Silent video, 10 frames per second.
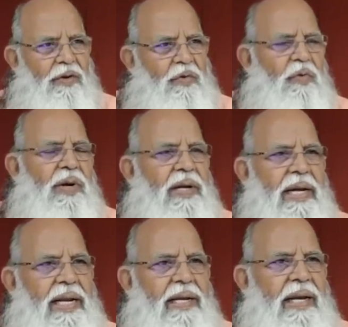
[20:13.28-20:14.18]

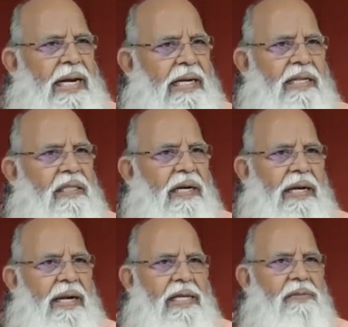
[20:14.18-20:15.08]

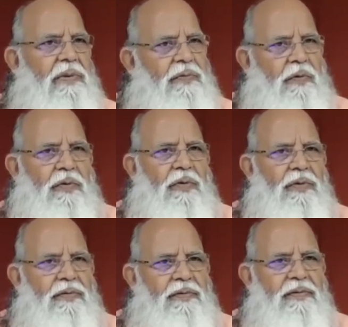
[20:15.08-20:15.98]
293 days before,
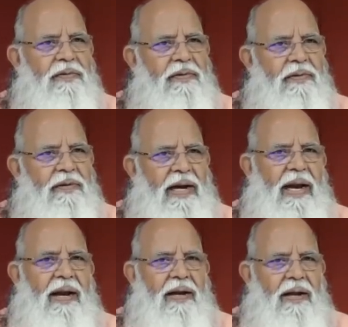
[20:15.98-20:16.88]

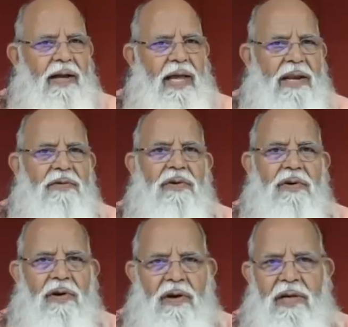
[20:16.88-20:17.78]
at 11
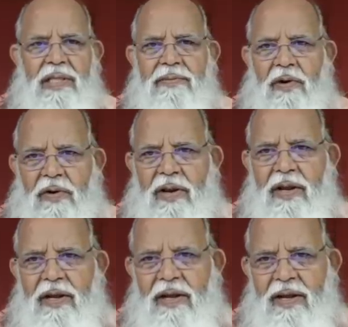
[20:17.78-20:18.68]
o'clock in the
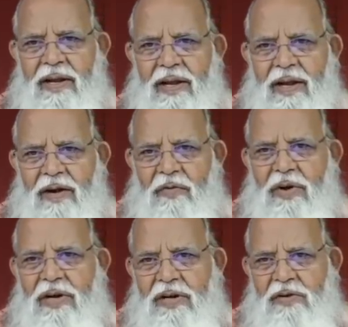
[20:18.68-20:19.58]
morning,
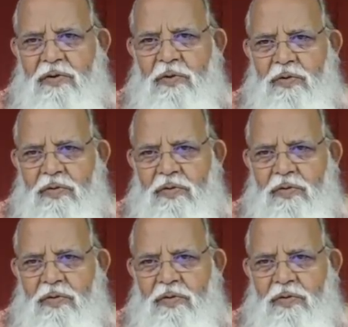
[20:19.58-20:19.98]
what did you do?